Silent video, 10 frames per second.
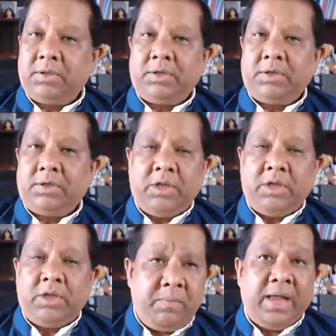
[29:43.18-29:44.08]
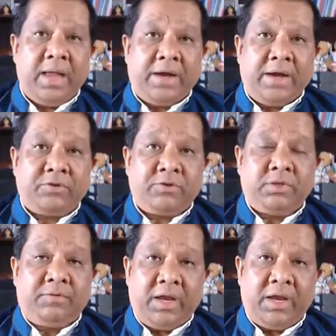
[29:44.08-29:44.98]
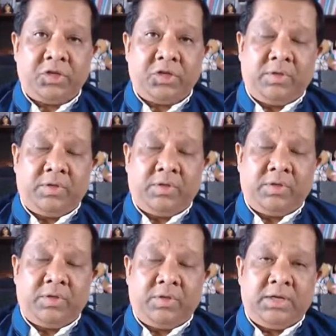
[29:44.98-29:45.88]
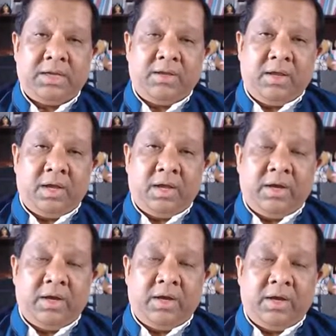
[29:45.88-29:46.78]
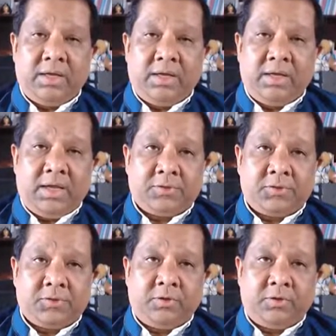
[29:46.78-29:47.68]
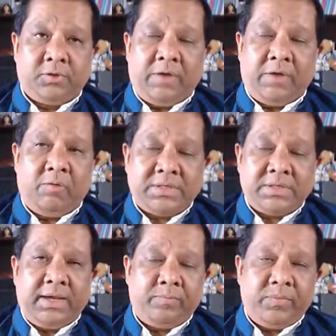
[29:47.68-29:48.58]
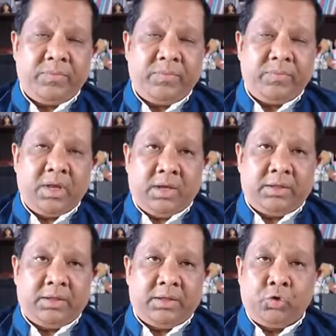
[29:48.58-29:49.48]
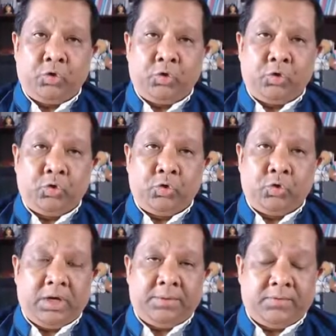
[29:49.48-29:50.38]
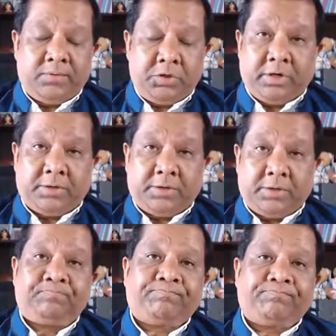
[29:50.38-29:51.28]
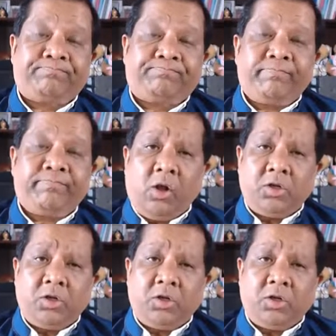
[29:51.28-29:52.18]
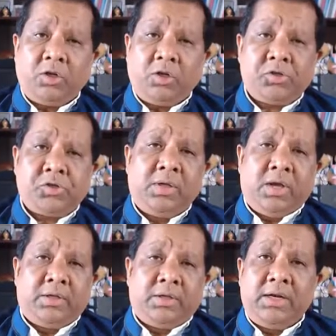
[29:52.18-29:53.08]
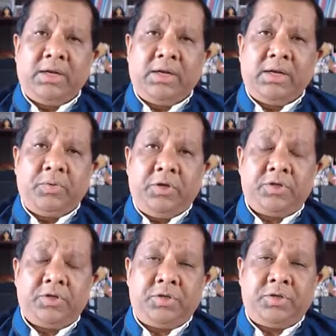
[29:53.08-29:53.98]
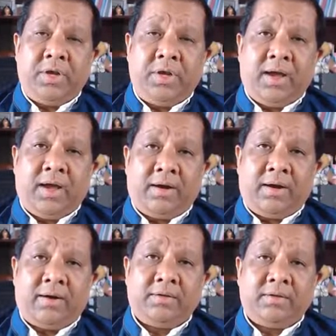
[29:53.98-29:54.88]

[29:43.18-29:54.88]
so there may be lateral deflections of these uh, needle, uh, so therefore missing uh, the true um, dura. Also, uh, the needles we use today are